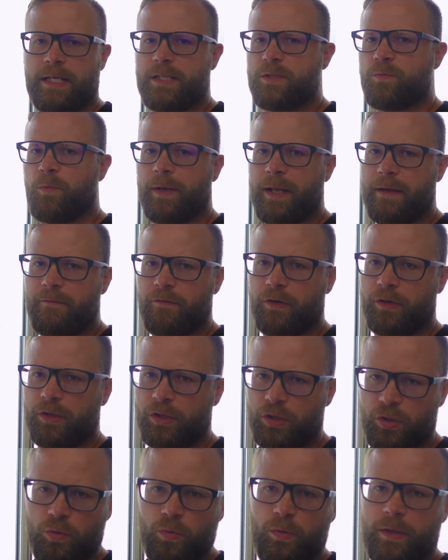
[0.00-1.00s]
It's whatever
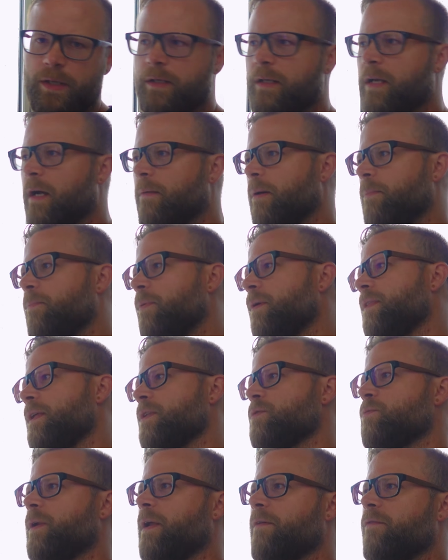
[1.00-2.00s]
you can come up with.
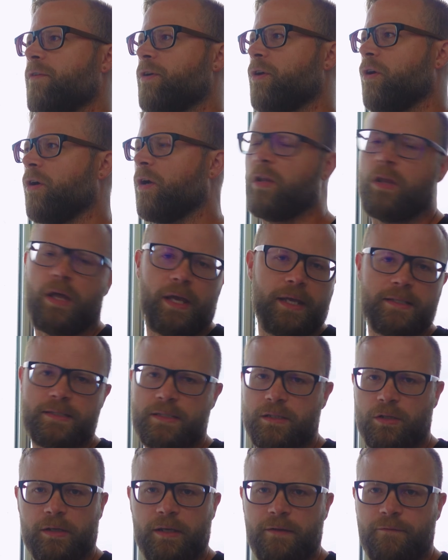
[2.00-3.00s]
It's whatever your
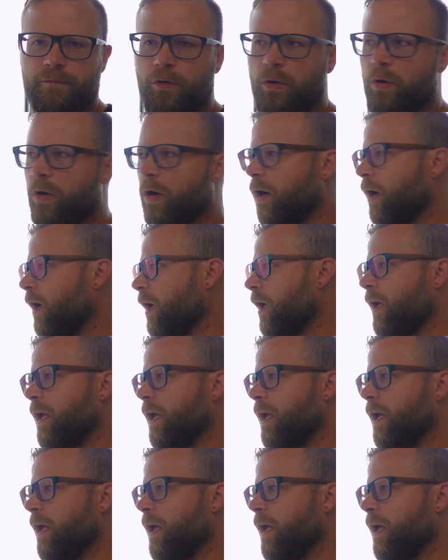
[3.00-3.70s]
client's looking for.